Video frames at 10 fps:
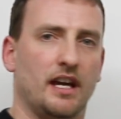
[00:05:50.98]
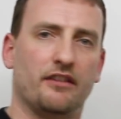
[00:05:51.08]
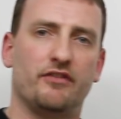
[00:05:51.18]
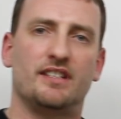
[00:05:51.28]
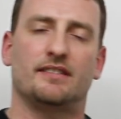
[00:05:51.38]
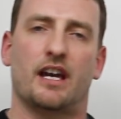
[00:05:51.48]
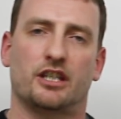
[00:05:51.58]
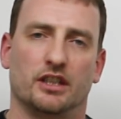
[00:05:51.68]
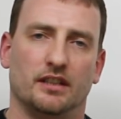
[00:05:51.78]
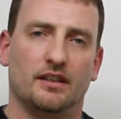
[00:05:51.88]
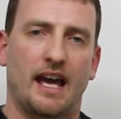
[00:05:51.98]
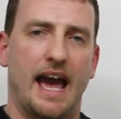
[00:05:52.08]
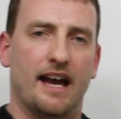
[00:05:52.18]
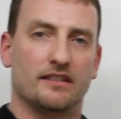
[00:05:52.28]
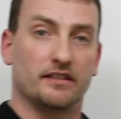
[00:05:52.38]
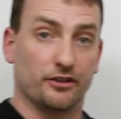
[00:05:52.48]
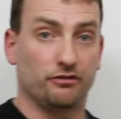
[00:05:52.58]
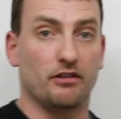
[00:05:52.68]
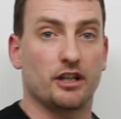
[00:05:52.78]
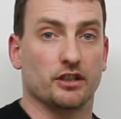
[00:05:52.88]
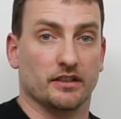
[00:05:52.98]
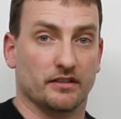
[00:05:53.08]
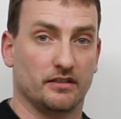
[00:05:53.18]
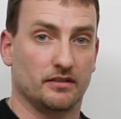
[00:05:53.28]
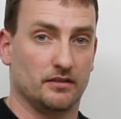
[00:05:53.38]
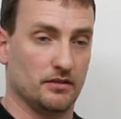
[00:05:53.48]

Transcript: Every section has instructions.